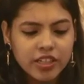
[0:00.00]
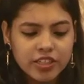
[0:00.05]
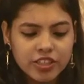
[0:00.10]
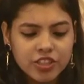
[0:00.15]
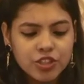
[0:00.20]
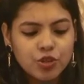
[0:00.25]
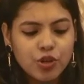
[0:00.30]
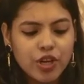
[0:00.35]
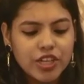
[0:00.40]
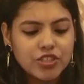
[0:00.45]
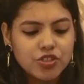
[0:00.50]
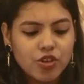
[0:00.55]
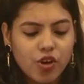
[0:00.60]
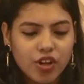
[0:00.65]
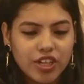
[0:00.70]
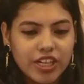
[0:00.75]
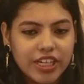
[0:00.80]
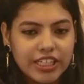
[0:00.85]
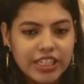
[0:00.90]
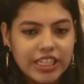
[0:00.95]
US
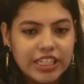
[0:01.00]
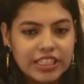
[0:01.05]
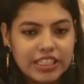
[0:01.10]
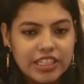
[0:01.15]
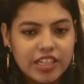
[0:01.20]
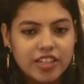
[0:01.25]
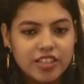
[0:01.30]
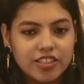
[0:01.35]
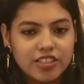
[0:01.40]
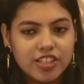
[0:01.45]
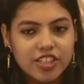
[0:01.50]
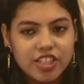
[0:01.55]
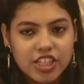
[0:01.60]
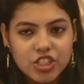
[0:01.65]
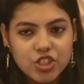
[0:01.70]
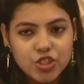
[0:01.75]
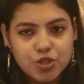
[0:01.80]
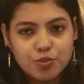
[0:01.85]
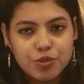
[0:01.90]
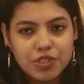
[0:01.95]
calling India the
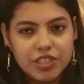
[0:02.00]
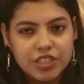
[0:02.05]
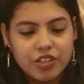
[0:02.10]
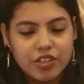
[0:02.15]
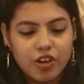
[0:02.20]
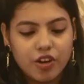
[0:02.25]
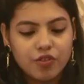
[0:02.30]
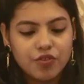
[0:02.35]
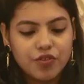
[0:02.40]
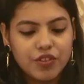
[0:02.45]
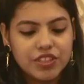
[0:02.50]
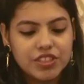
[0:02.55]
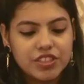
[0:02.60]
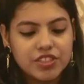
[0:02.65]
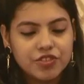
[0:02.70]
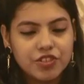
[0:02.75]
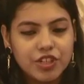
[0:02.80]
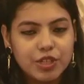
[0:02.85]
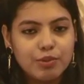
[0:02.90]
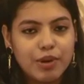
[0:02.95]
linchpin of its
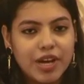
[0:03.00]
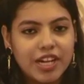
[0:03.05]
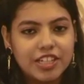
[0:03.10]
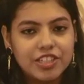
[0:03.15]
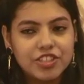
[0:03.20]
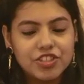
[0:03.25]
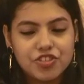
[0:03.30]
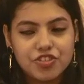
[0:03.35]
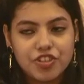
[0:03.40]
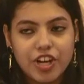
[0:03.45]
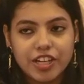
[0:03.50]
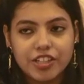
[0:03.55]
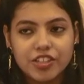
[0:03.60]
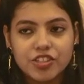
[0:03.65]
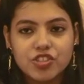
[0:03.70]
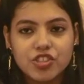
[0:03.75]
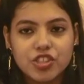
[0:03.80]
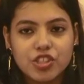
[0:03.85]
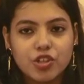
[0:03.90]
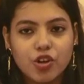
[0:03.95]
rebalance
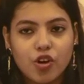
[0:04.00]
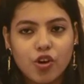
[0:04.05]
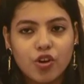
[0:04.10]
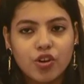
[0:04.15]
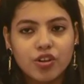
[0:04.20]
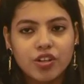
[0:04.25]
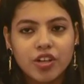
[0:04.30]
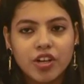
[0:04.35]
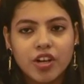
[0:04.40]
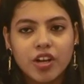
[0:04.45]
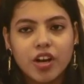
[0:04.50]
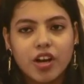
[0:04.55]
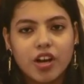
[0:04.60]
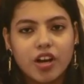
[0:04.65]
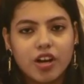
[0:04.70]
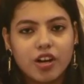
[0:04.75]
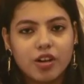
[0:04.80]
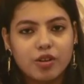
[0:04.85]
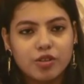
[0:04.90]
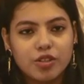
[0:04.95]
strategy, or
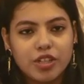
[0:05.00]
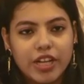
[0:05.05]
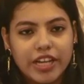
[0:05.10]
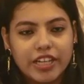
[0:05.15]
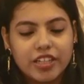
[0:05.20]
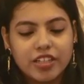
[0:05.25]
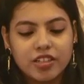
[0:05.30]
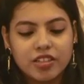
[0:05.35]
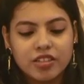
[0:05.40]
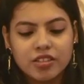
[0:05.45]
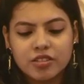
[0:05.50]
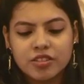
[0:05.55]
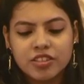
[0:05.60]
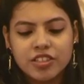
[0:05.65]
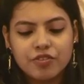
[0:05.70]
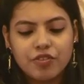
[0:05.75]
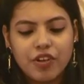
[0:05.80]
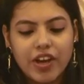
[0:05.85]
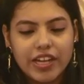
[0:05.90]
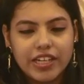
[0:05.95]
like
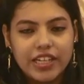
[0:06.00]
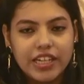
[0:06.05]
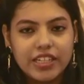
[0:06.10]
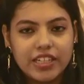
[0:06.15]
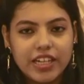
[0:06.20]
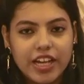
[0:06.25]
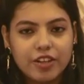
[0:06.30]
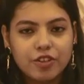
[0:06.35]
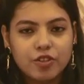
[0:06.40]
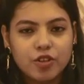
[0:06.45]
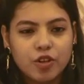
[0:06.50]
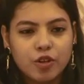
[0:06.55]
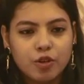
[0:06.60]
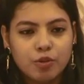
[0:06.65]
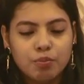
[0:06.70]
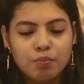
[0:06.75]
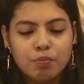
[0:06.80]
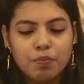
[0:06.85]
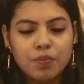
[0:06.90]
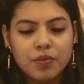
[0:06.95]
defining
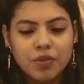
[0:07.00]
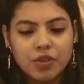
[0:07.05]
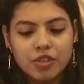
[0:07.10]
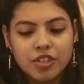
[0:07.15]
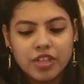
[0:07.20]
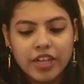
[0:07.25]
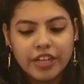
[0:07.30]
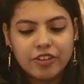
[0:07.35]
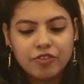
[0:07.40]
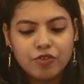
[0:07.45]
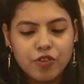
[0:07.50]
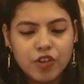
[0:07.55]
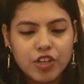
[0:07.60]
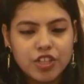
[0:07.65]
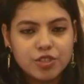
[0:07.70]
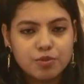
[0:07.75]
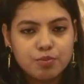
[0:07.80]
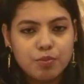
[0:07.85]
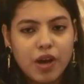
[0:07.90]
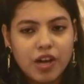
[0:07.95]
like
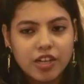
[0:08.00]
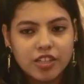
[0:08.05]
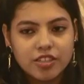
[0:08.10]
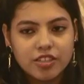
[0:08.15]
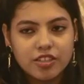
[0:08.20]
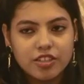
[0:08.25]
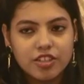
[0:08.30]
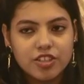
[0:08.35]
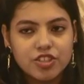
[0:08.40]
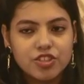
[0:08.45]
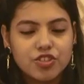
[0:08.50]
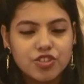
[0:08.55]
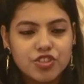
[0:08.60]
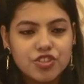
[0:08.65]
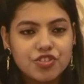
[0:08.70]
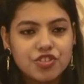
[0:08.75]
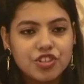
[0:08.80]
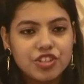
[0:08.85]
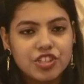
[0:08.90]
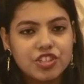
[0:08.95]
first partners or
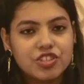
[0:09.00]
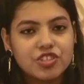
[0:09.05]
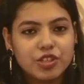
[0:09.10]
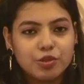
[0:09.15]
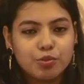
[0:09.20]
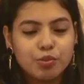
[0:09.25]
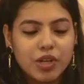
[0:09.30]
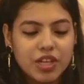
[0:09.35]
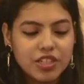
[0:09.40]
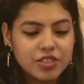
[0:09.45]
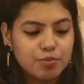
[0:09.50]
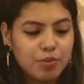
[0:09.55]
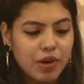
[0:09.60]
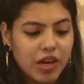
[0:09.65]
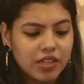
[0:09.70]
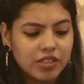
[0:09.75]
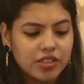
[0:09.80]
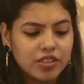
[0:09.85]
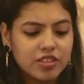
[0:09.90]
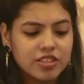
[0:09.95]
strategic plus
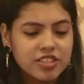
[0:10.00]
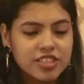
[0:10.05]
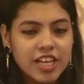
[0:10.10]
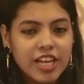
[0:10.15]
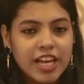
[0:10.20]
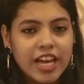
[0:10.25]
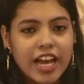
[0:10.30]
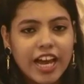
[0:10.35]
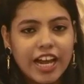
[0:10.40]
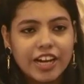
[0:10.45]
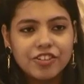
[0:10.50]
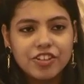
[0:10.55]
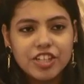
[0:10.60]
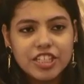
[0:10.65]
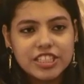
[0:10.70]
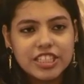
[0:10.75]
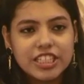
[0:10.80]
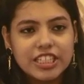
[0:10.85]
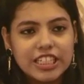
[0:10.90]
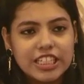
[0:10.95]
partners. And
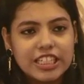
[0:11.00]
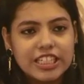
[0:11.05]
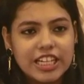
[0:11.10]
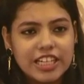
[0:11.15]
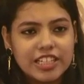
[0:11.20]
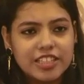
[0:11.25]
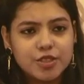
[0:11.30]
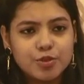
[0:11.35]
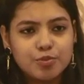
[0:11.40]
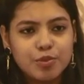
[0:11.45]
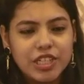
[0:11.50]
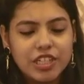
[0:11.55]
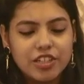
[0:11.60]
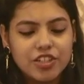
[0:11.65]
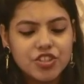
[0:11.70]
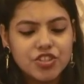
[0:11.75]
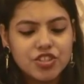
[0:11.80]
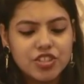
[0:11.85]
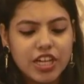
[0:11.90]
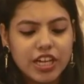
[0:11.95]
recently there has been
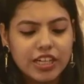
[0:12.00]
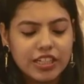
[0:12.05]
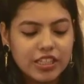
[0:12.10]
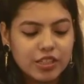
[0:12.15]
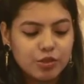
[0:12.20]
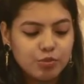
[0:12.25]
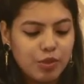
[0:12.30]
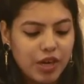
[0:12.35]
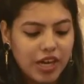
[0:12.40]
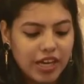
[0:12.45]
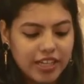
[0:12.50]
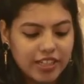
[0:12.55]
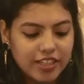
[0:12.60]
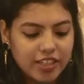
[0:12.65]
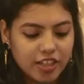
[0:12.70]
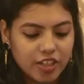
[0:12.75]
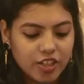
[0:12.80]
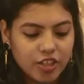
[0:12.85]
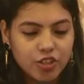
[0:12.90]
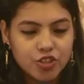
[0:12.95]
a study by
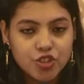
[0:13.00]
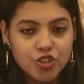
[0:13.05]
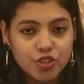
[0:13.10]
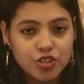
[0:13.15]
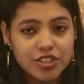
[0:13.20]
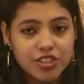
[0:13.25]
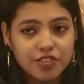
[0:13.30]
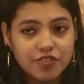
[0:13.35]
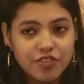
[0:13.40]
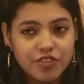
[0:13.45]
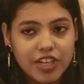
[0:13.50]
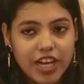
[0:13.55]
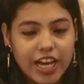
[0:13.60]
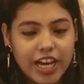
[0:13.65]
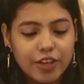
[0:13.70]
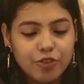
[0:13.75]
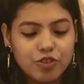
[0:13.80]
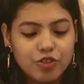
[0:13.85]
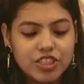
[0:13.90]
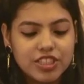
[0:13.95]
Joseph
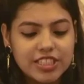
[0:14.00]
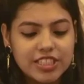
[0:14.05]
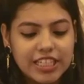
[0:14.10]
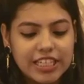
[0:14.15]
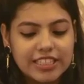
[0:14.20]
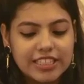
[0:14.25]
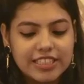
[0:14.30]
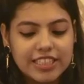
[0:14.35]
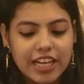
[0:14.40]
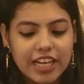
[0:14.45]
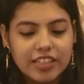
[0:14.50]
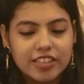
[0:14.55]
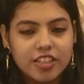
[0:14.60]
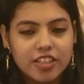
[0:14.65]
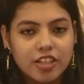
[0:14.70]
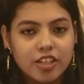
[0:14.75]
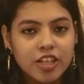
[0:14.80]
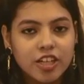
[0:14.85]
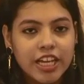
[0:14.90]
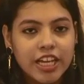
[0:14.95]
Nye which says that
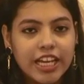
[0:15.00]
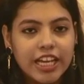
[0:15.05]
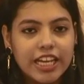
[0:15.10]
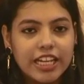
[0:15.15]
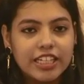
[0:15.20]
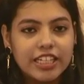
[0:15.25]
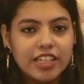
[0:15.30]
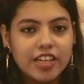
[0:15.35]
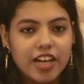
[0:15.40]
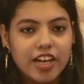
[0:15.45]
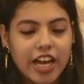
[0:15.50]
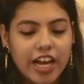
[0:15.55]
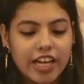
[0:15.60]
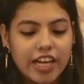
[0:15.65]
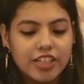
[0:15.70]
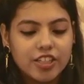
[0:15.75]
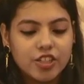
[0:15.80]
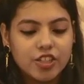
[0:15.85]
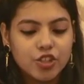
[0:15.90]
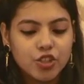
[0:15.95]
India
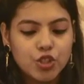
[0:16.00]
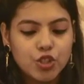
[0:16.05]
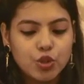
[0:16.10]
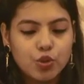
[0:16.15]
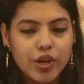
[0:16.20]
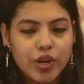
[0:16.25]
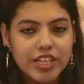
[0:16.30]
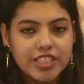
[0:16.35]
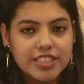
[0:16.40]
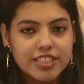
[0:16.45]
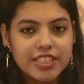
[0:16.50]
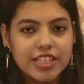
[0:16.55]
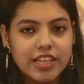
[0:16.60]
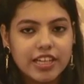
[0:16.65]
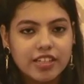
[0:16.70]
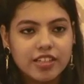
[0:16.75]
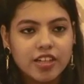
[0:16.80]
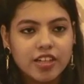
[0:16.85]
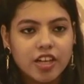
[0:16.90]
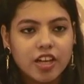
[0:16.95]
and US
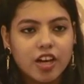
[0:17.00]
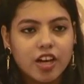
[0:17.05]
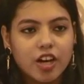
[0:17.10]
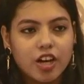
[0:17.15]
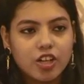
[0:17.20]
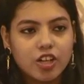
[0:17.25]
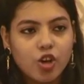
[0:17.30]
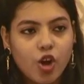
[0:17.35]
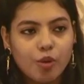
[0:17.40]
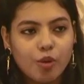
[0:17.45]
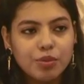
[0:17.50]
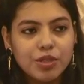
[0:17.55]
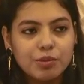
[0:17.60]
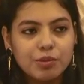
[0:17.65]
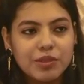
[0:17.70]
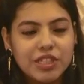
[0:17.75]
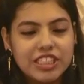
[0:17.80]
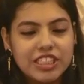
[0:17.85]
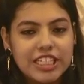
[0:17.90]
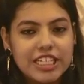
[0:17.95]
can
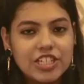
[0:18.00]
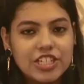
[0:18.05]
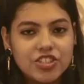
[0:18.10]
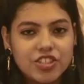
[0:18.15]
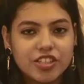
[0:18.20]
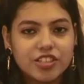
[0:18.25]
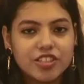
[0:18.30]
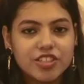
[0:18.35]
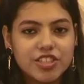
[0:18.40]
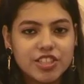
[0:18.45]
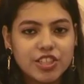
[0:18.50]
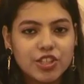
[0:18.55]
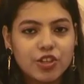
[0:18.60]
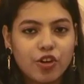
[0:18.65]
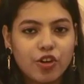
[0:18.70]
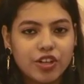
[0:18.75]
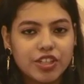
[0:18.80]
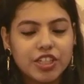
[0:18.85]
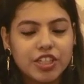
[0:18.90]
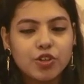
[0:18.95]
complement each other's
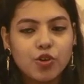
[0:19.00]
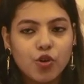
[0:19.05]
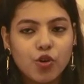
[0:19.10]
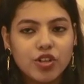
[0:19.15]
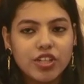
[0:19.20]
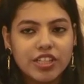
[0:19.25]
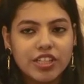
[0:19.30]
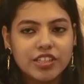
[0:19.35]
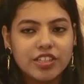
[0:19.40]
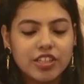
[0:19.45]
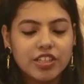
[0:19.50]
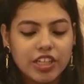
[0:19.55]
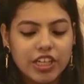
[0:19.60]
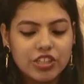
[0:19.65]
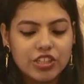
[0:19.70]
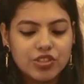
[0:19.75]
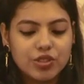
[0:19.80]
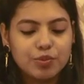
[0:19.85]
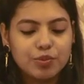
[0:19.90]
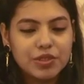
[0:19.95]
security goal in the
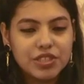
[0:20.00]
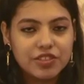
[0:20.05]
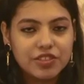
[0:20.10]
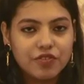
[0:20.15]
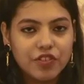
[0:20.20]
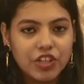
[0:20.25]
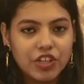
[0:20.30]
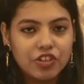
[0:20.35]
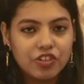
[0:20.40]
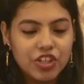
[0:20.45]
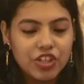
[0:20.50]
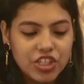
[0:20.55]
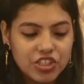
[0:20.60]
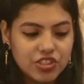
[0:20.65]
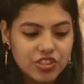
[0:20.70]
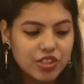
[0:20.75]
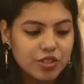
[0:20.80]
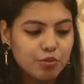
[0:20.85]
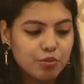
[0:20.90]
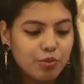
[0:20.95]
Asia Pacific
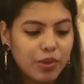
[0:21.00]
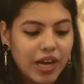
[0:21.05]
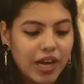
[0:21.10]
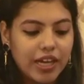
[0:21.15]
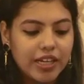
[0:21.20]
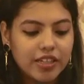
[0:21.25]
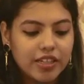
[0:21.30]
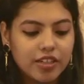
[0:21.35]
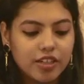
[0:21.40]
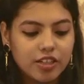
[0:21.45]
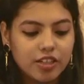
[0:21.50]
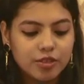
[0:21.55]
region by